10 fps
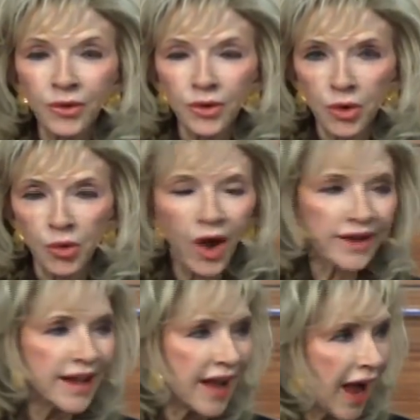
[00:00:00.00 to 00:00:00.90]
We were
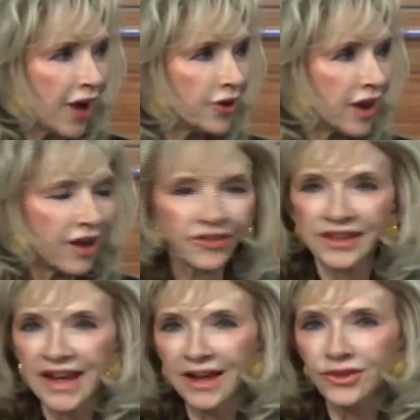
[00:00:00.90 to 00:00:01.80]
walking out of
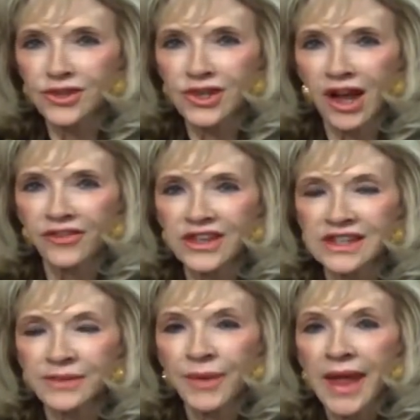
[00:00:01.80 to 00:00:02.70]
the doctor's office,